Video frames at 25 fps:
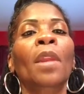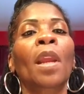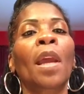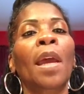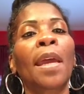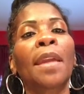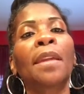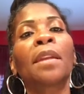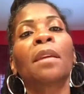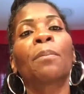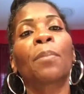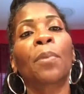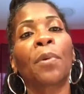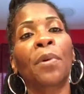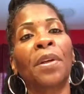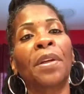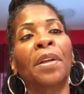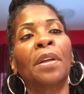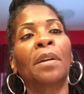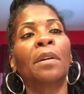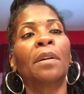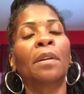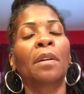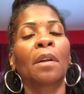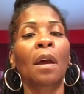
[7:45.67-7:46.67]
I did pretty
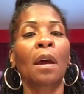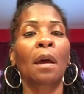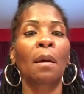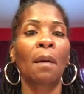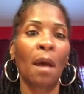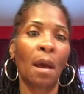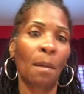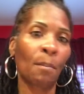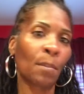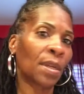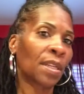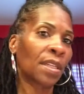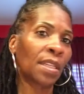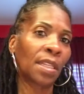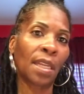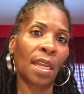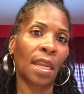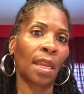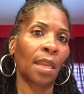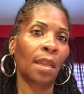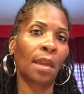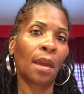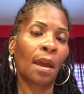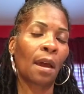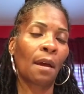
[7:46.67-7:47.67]
good, I must
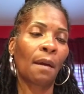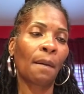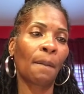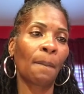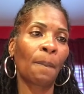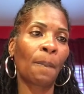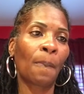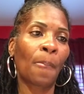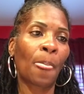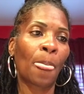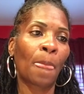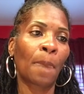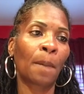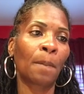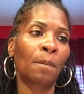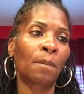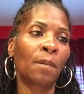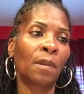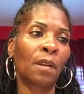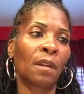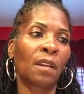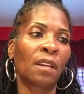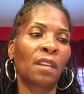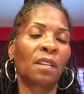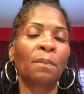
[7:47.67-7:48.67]
say.
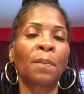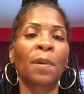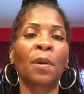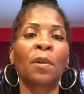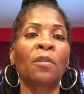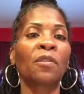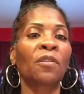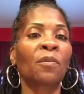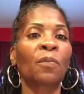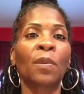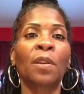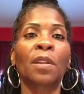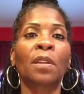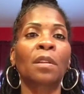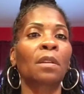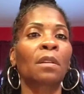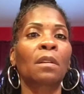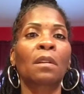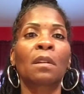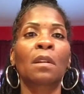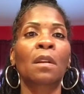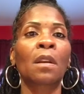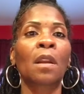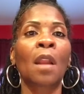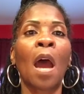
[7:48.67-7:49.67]
The experience was
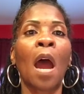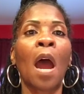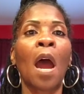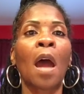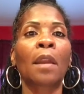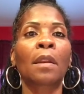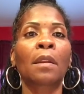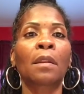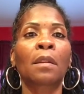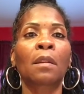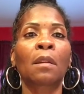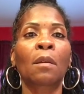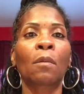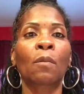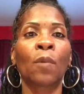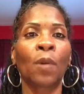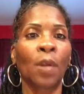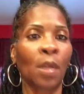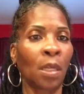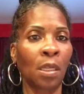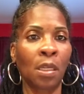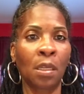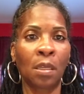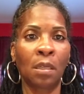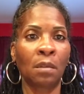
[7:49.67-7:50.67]
not
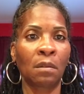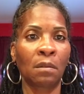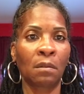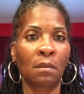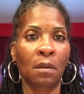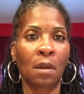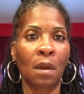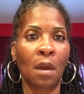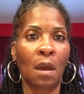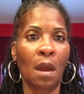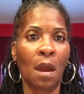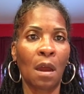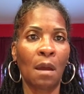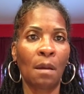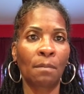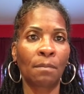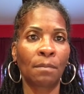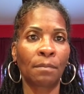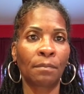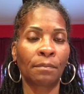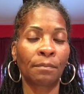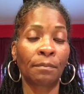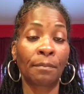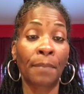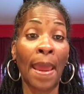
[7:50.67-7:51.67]
really
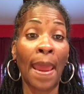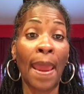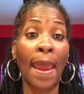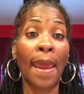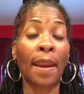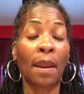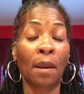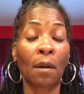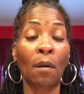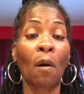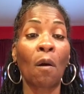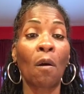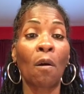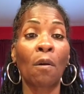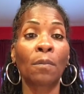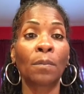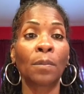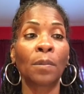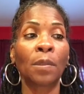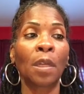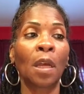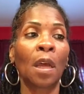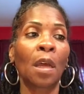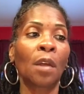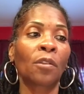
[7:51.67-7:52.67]
bad at all.
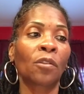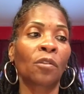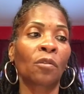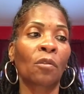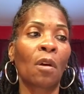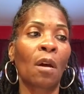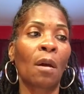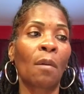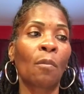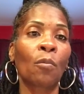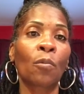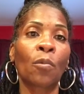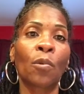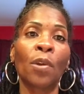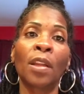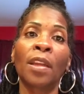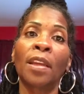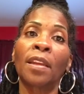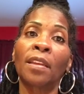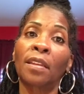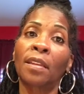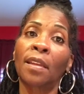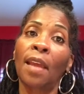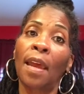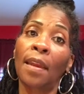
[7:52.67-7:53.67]
So I'm really
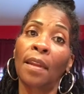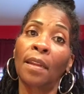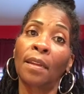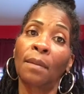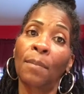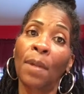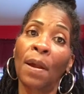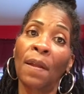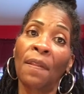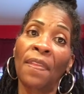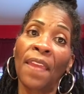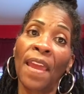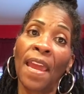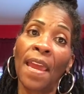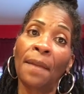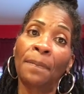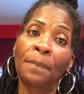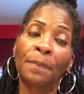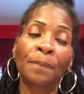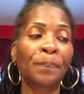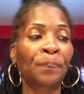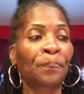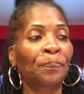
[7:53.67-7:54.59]
excited about that.